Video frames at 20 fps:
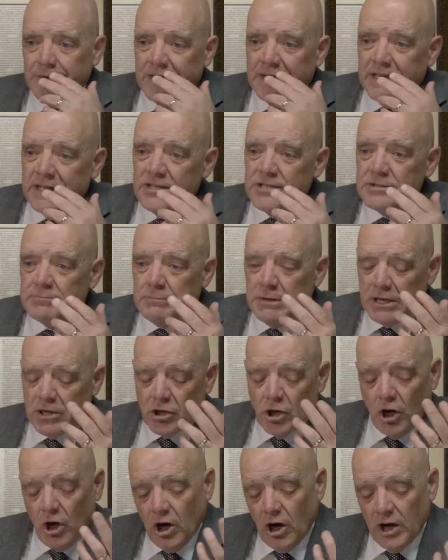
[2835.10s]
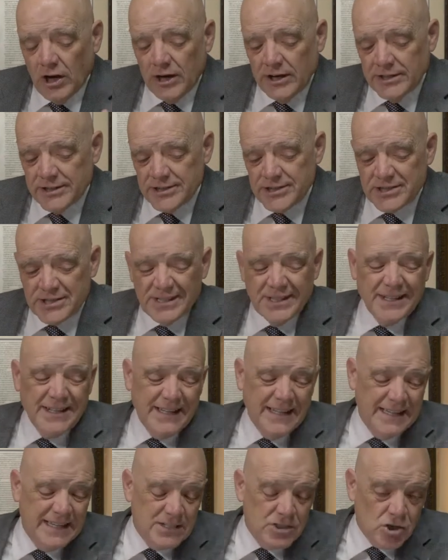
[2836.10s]
is because
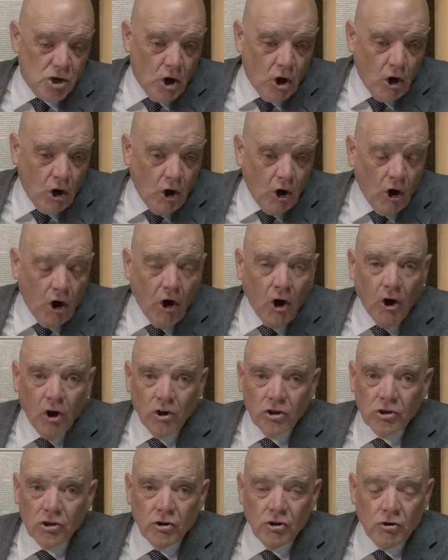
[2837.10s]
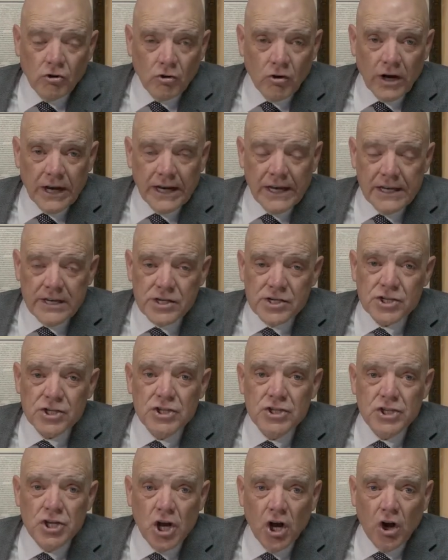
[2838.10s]
it's all grace,
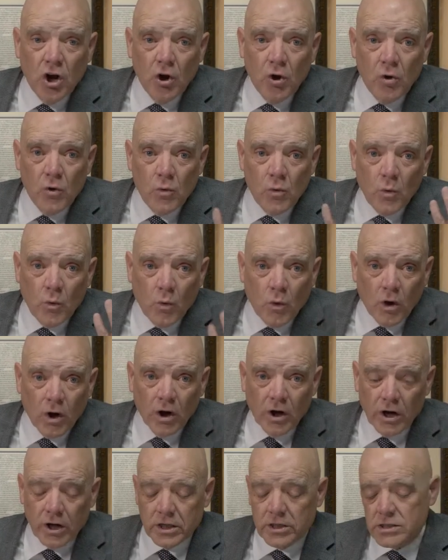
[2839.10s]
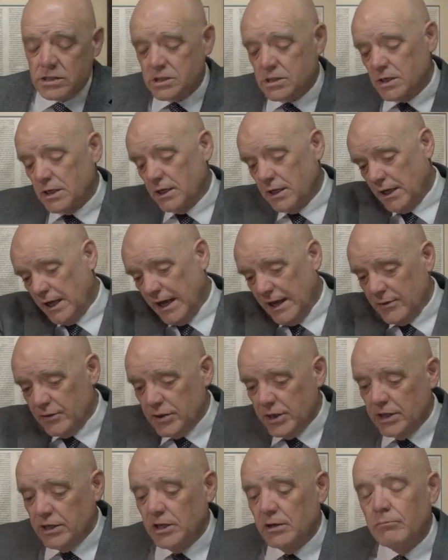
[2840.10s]
no works, and
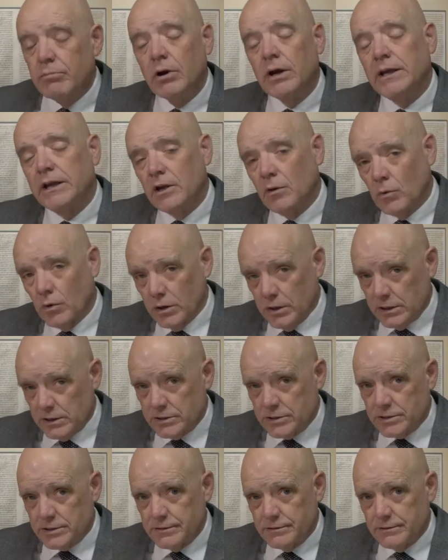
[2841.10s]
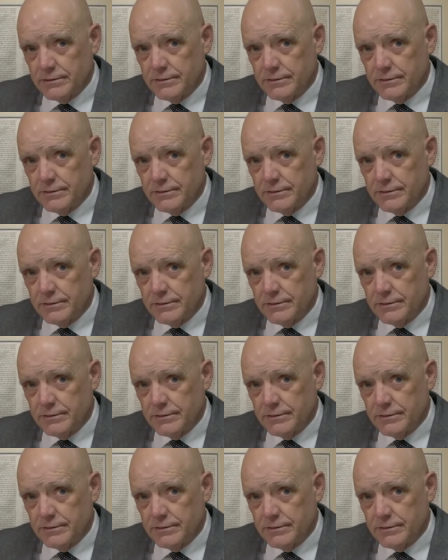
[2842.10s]
then you bring your works.